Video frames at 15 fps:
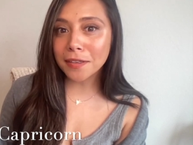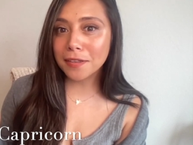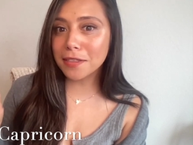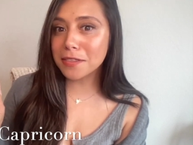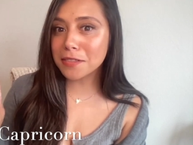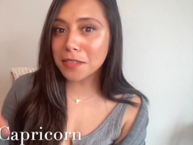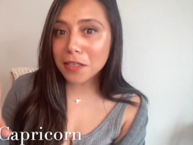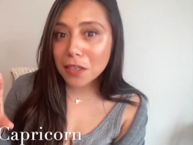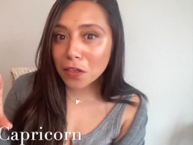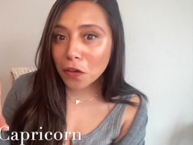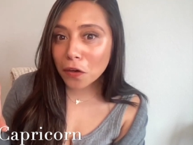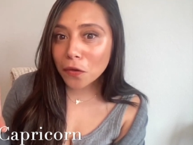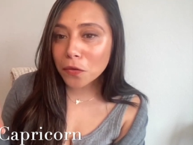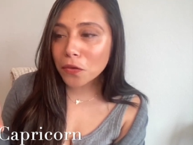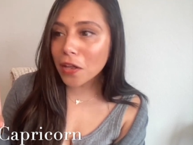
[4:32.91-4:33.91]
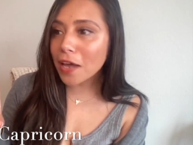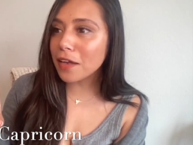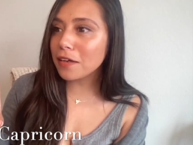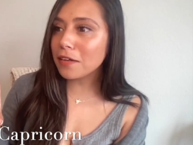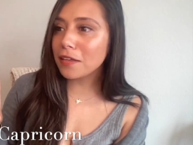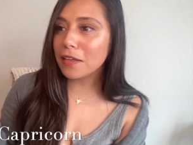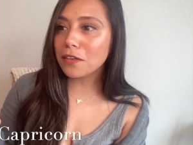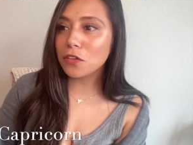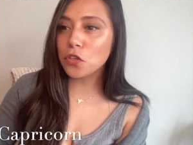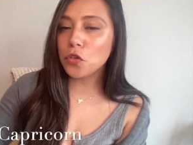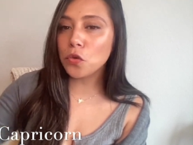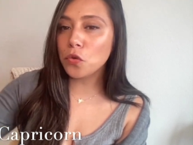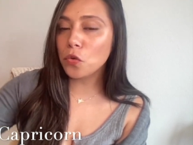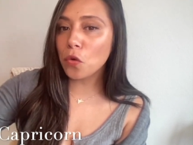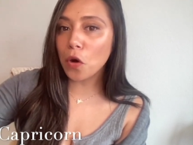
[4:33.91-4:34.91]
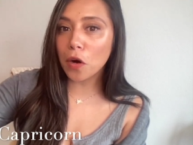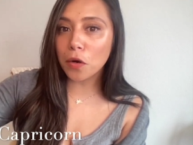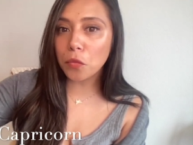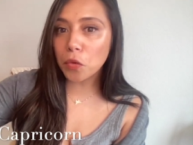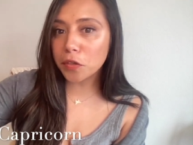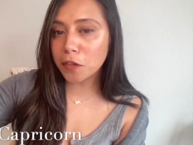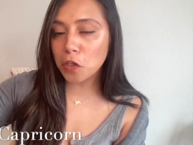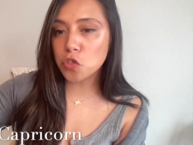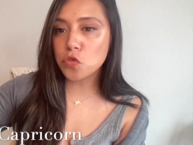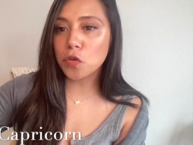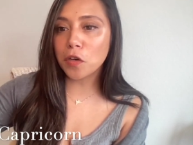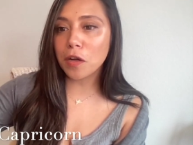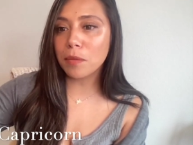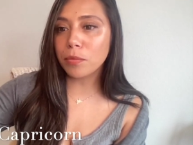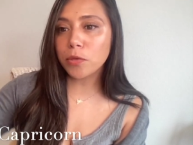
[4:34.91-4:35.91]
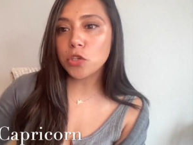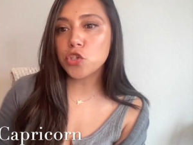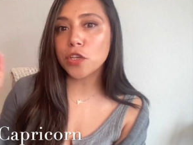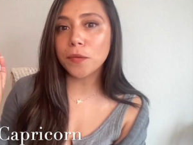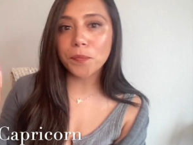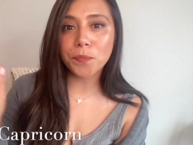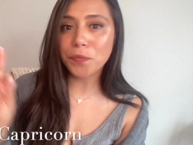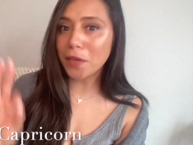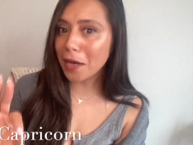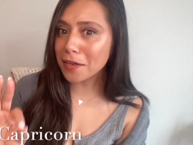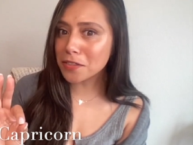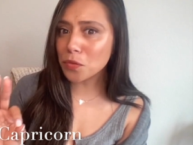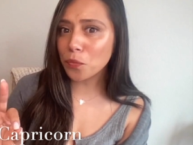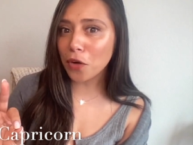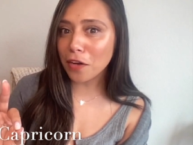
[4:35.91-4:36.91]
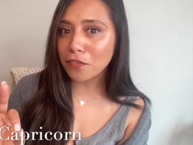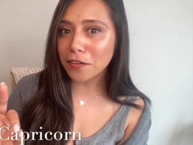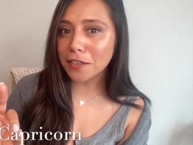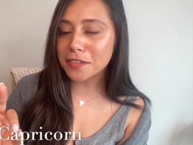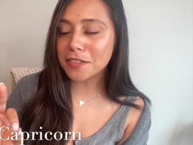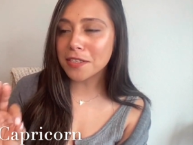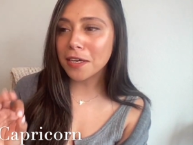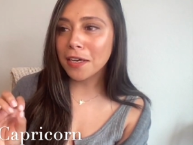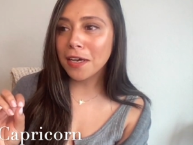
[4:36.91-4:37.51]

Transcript: This ego that that you are working to accomplish and as a preface